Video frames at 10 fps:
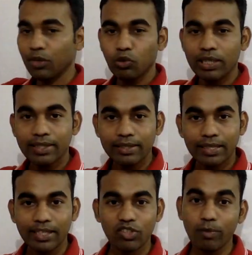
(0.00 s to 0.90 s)
and we will
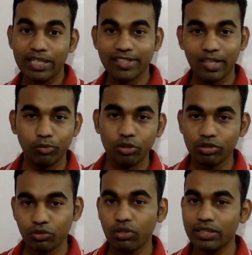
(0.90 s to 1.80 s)
take some
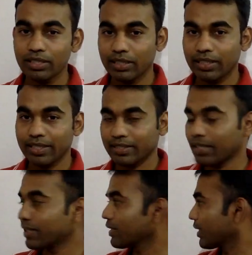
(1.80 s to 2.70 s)
examples, so
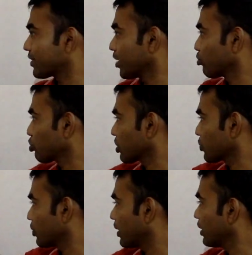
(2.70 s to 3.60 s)
exciting examples
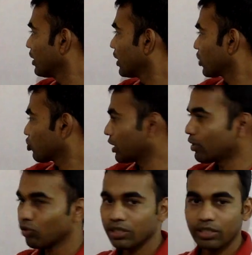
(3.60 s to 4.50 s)
actually. So
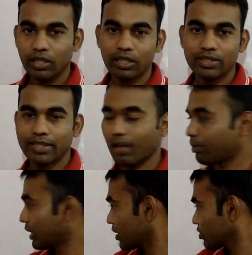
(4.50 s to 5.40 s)
then we will understand
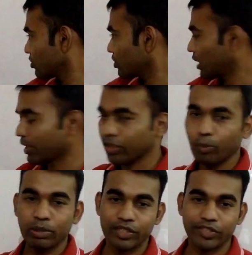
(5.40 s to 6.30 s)
applications and the
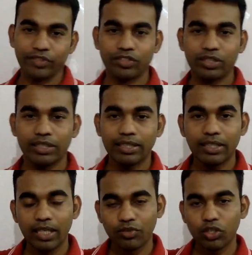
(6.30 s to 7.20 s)
operations. In
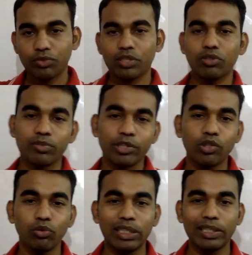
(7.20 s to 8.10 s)
the next subsequent
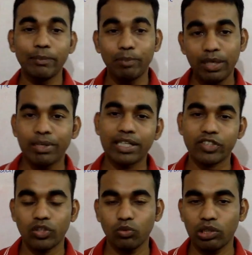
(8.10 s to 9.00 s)
video we will
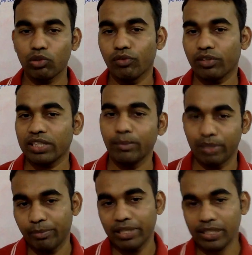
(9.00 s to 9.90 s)
implementation, we will go for the
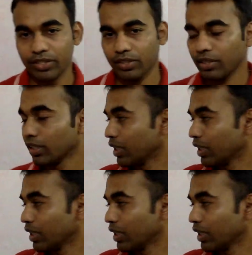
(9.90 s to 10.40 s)
implementation,